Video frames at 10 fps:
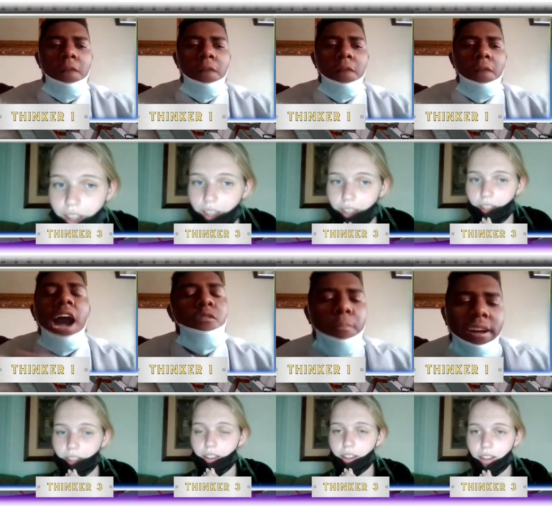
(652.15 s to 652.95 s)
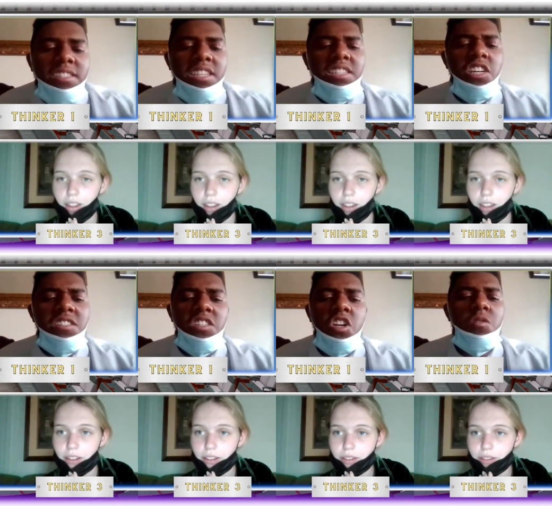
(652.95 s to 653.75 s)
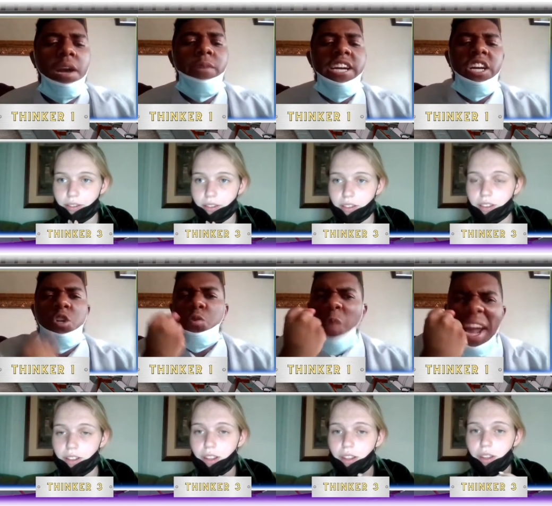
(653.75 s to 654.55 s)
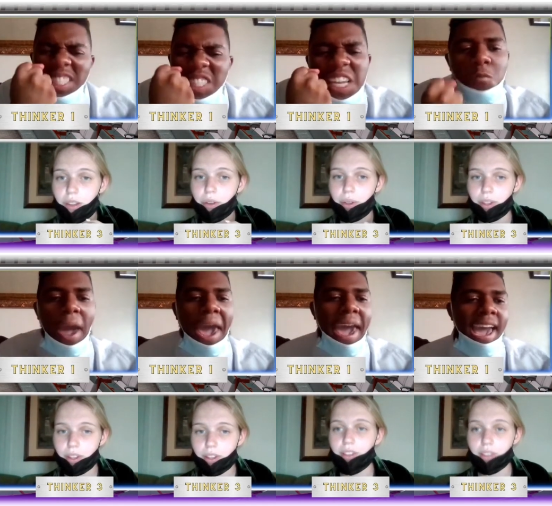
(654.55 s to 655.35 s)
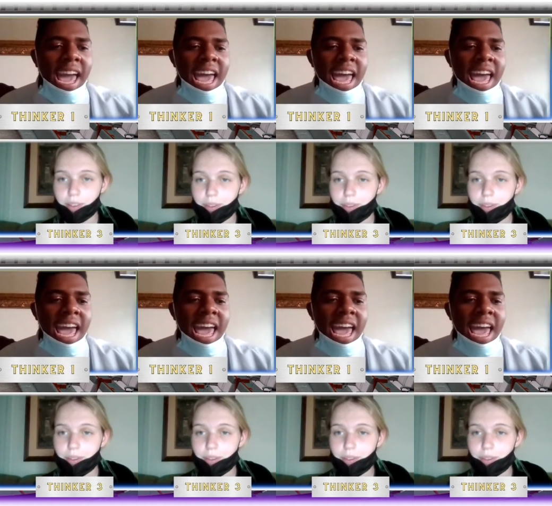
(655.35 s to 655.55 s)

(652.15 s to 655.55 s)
Speaker 1: comfort to our president just to know that we're here grinding way,